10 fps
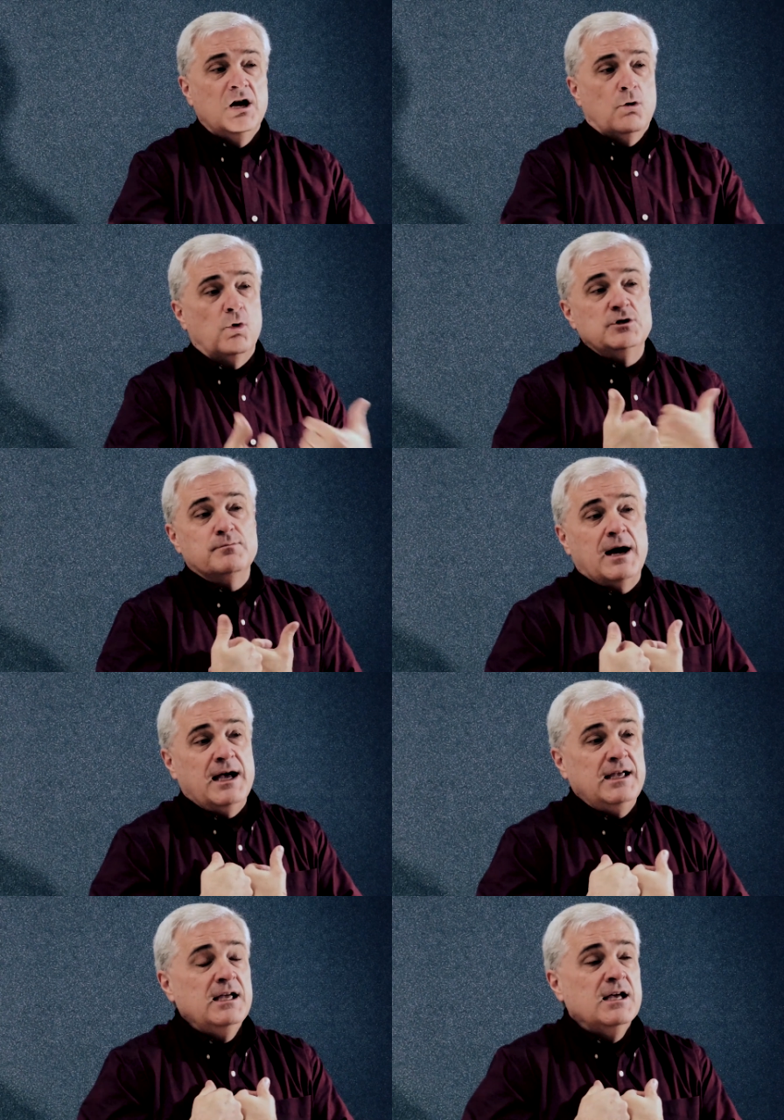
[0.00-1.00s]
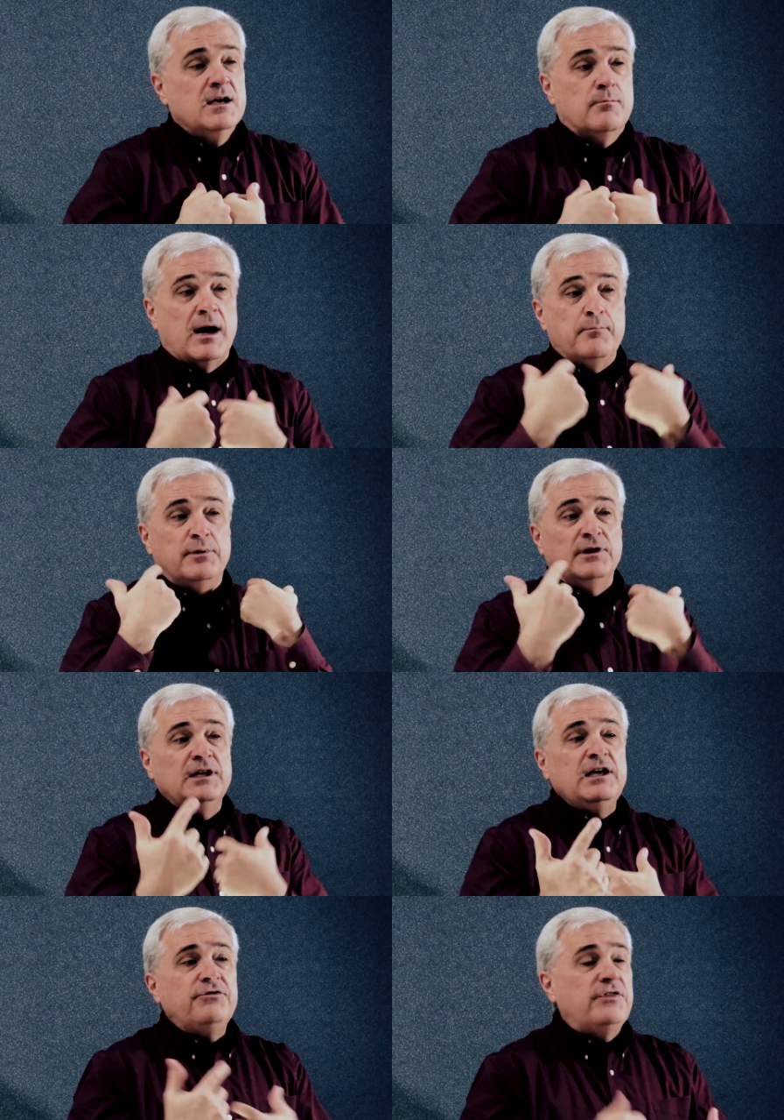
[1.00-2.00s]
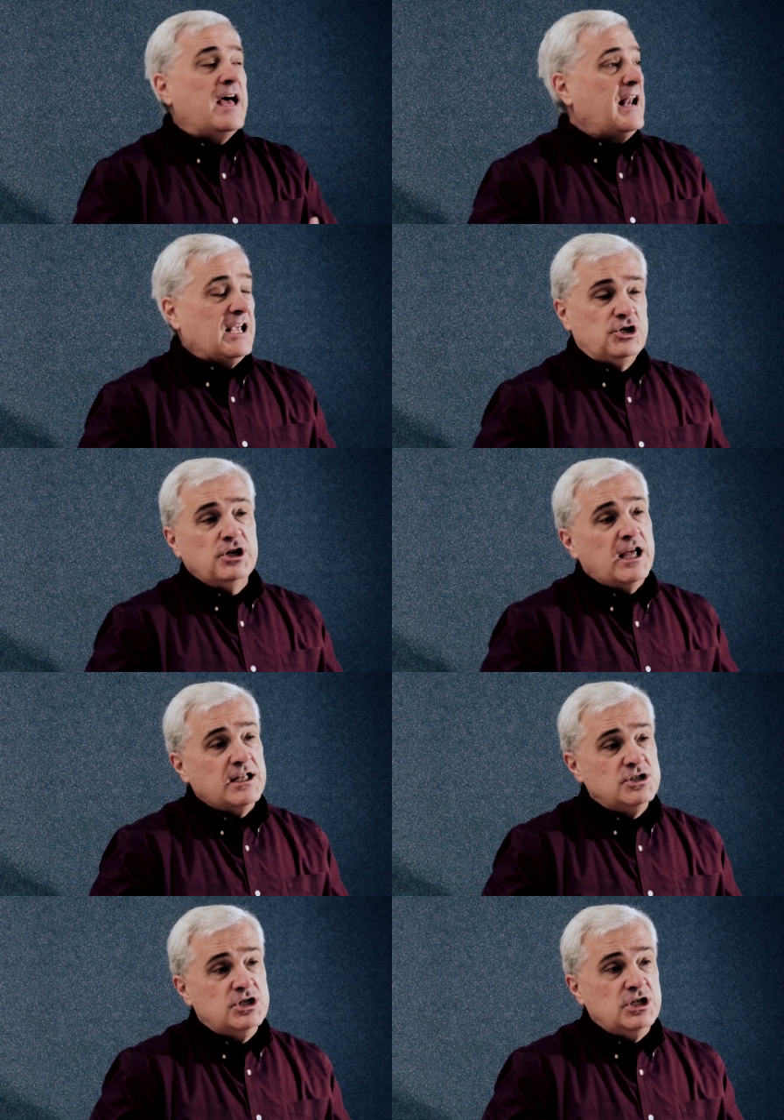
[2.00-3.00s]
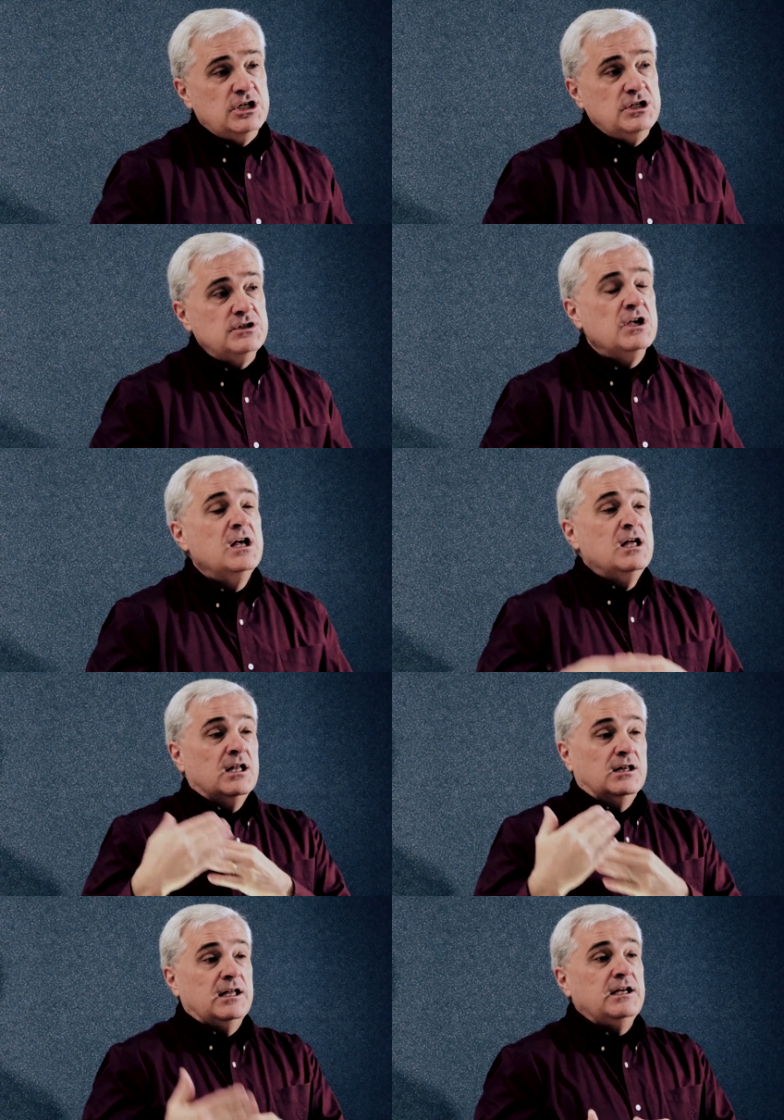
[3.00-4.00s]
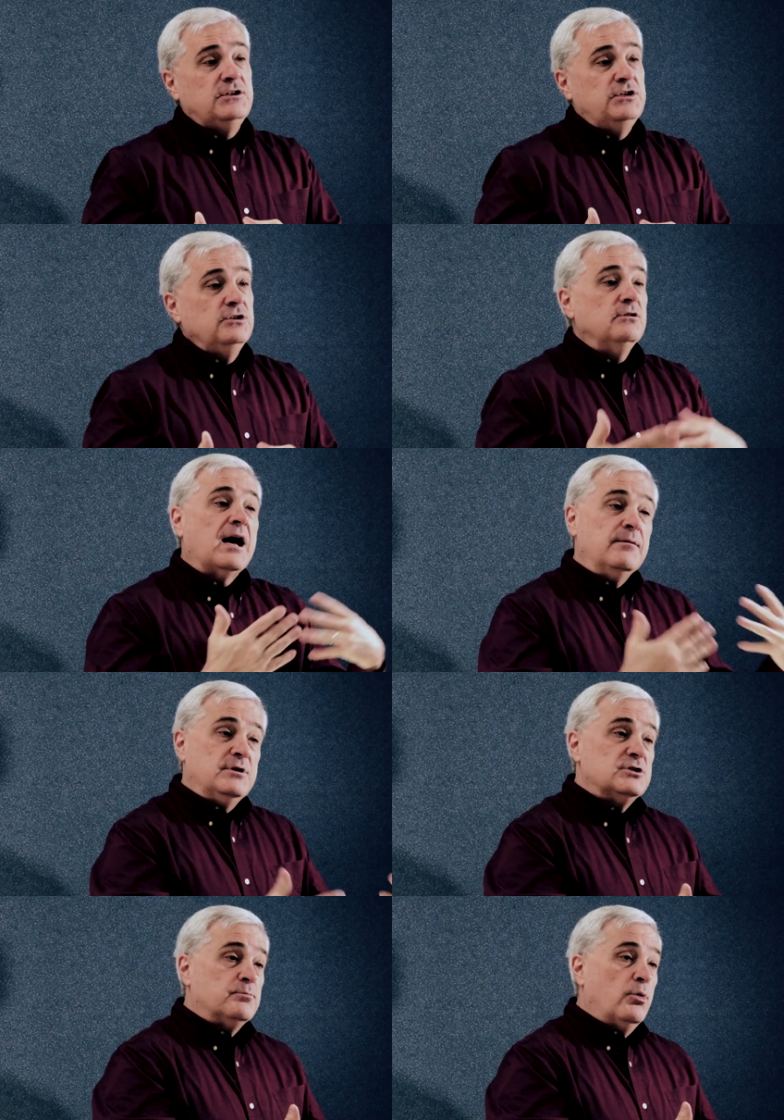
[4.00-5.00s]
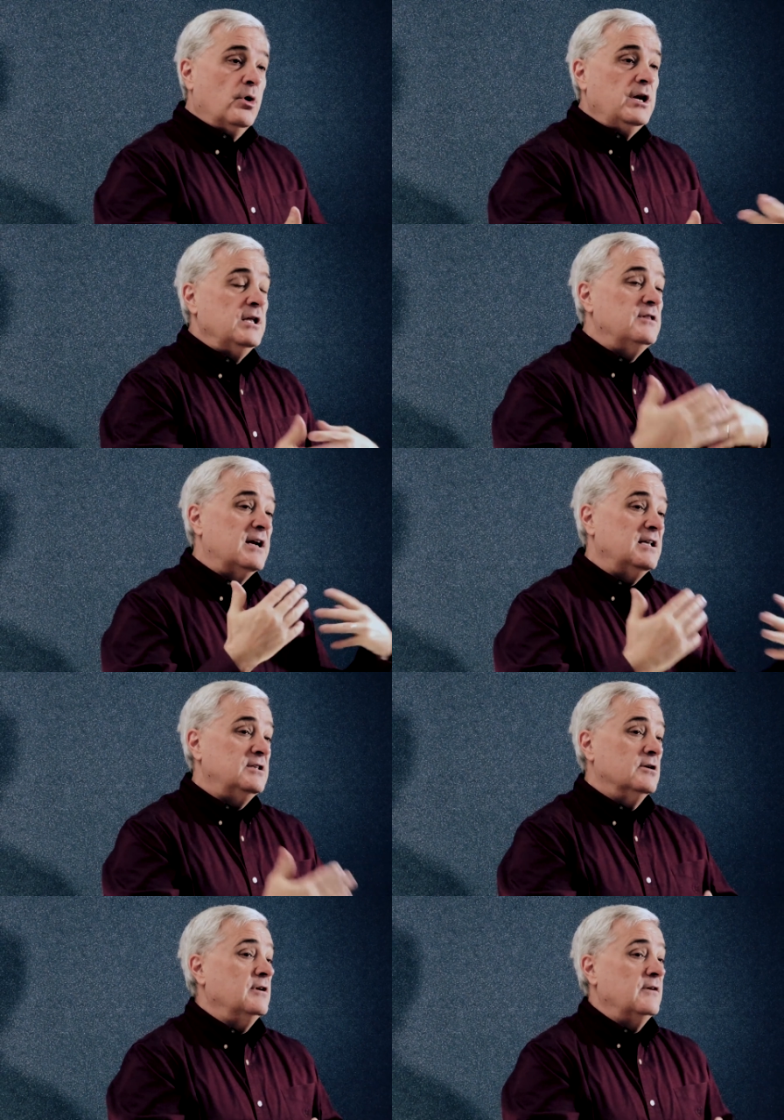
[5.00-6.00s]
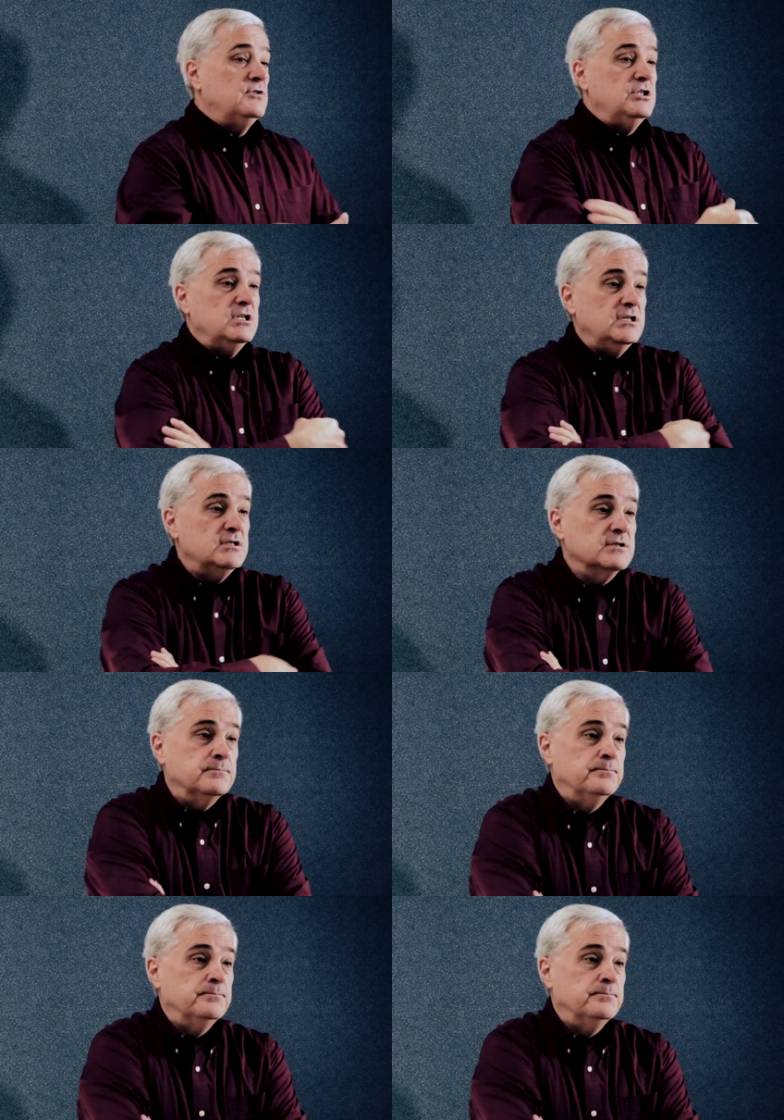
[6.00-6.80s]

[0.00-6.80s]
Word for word: was my belief that I should have had cheese led to I'm disappointed that I don't have cheese.